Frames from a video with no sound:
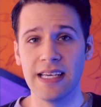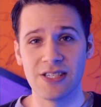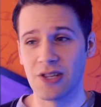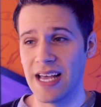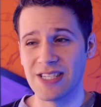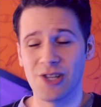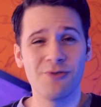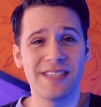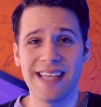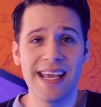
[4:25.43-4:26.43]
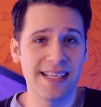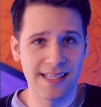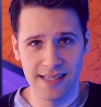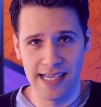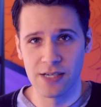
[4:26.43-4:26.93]
as low
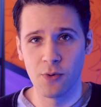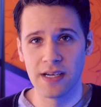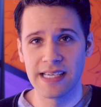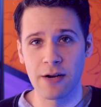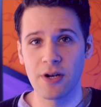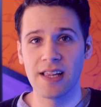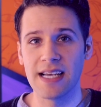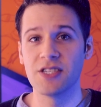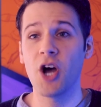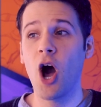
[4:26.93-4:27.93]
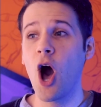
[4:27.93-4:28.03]
stakes as it was, I realized,